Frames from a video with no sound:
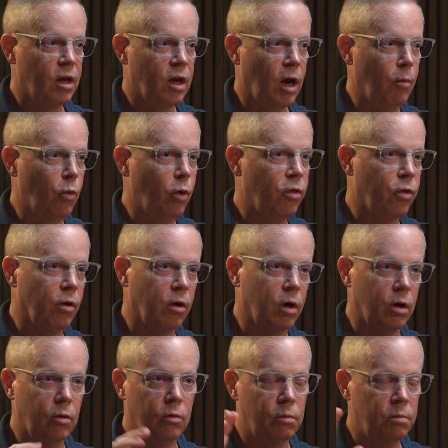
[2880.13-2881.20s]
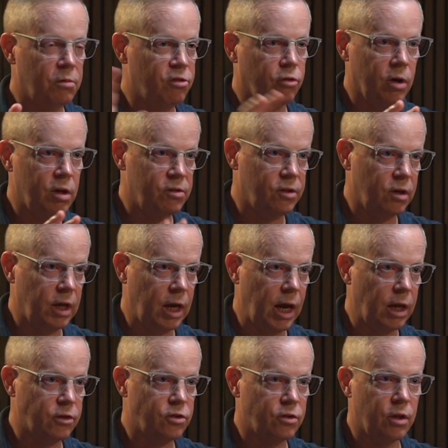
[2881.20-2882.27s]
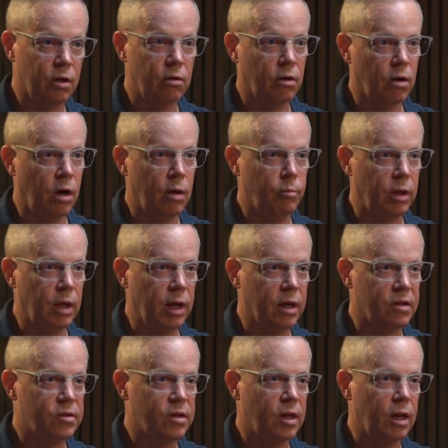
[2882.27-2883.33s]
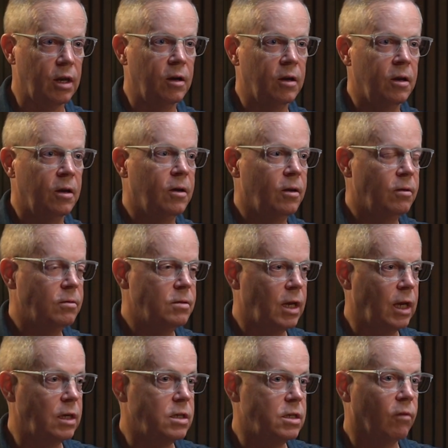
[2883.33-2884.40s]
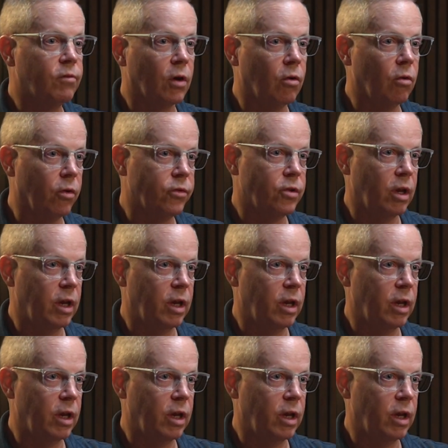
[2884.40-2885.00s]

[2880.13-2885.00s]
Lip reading: come with their own strings attached that are complex and difficult to